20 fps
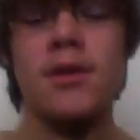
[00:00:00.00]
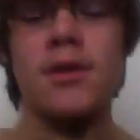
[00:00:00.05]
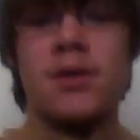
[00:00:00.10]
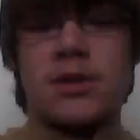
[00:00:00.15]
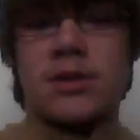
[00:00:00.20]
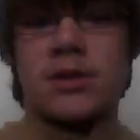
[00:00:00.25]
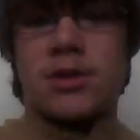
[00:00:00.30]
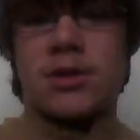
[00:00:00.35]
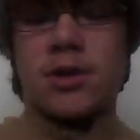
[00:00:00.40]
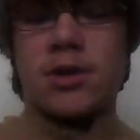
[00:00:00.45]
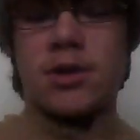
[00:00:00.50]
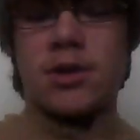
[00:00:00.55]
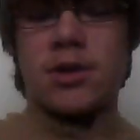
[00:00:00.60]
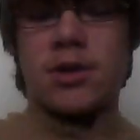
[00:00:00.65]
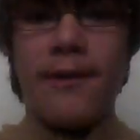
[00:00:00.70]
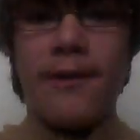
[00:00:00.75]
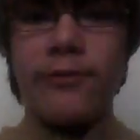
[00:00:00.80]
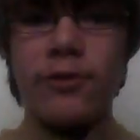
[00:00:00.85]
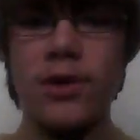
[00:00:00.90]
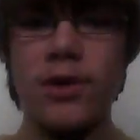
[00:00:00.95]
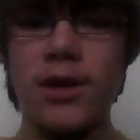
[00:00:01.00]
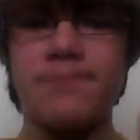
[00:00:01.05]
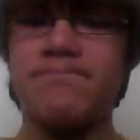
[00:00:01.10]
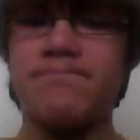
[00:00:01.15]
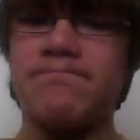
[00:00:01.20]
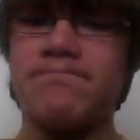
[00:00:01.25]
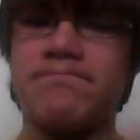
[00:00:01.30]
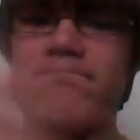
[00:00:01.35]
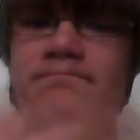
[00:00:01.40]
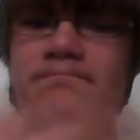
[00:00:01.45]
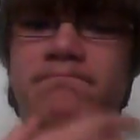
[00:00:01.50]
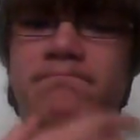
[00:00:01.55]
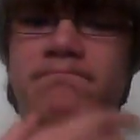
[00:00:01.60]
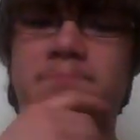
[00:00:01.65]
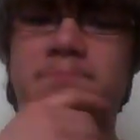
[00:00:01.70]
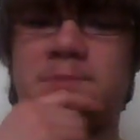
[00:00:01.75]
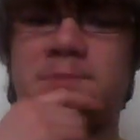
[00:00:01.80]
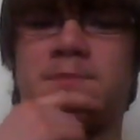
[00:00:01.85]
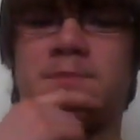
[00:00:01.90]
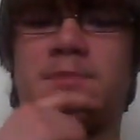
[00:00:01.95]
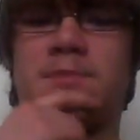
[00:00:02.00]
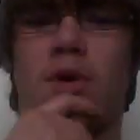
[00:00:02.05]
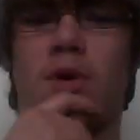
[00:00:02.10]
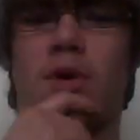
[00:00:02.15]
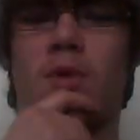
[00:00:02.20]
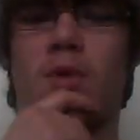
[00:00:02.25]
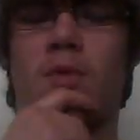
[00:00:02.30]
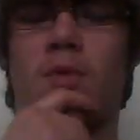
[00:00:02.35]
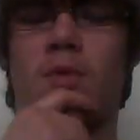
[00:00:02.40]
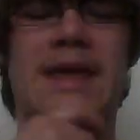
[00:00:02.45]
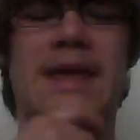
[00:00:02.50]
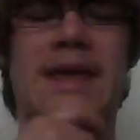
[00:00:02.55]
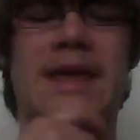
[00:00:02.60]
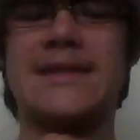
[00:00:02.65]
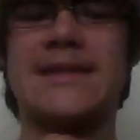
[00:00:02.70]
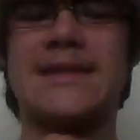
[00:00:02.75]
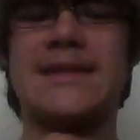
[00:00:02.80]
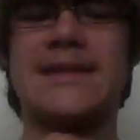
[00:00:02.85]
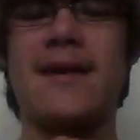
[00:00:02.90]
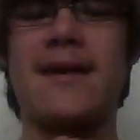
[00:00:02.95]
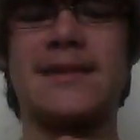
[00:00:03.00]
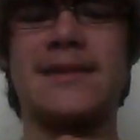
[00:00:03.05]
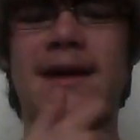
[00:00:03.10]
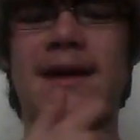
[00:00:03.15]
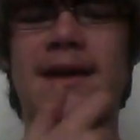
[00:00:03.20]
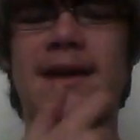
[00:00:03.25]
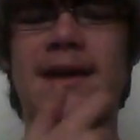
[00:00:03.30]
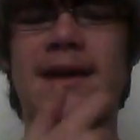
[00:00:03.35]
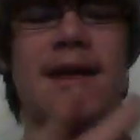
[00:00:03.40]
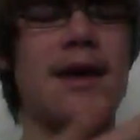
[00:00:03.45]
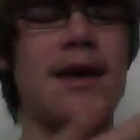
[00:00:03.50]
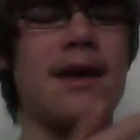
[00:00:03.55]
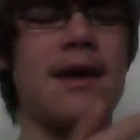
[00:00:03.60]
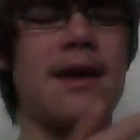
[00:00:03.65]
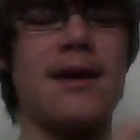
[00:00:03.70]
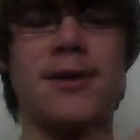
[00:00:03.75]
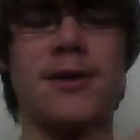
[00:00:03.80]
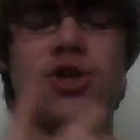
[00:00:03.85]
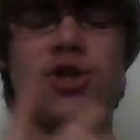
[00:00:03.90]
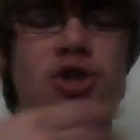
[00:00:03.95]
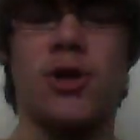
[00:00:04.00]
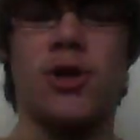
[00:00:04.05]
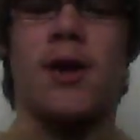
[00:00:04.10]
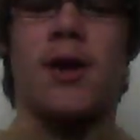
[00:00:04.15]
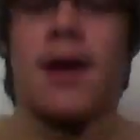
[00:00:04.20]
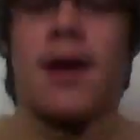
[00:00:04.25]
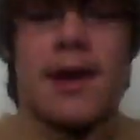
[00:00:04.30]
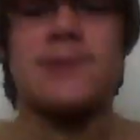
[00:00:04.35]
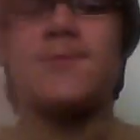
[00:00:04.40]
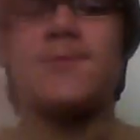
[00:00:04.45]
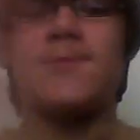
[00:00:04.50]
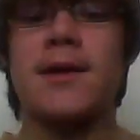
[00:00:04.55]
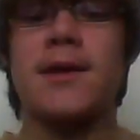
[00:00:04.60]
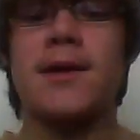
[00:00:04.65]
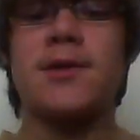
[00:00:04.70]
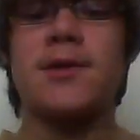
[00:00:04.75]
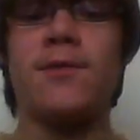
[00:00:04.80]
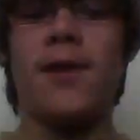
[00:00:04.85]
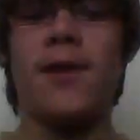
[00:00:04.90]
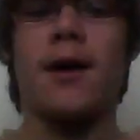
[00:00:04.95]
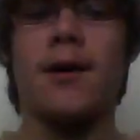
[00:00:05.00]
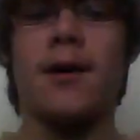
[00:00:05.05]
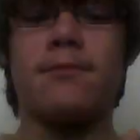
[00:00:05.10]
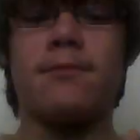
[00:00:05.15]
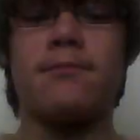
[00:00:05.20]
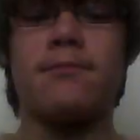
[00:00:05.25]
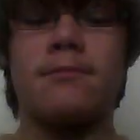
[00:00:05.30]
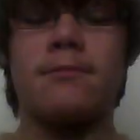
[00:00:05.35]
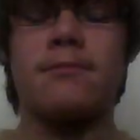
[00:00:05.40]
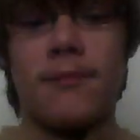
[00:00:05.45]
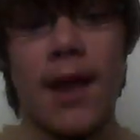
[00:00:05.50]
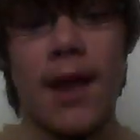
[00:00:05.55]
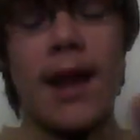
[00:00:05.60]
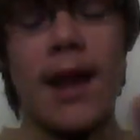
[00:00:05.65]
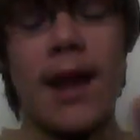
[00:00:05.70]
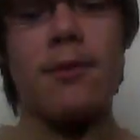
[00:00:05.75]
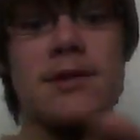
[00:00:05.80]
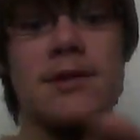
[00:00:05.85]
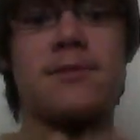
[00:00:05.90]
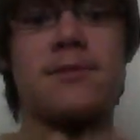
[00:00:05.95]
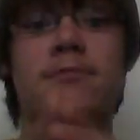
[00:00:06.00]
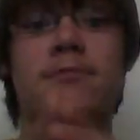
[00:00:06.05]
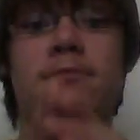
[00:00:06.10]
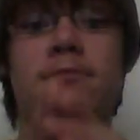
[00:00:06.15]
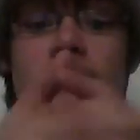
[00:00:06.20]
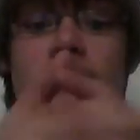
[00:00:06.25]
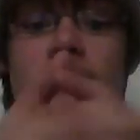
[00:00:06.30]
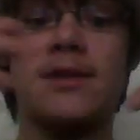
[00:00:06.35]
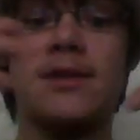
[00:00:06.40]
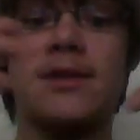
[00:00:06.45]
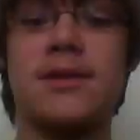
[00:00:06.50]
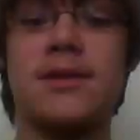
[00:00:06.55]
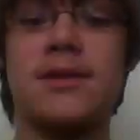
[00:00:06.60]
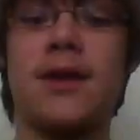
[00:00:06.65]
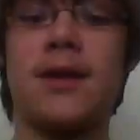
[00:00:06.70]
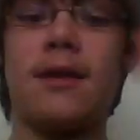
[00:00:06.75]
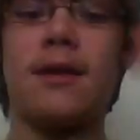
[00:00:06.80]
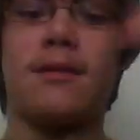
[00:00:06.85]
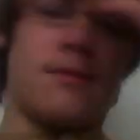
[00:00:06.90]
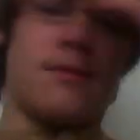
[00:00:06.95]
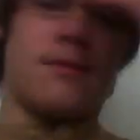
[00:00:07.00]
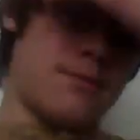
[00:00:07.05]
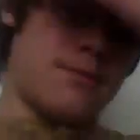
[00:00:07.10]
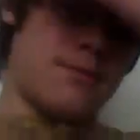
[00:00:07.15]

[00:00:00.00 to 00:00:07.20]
so every weekend, Saturday, Sunday-ish, expect a new vlog. Anyways, let's get started.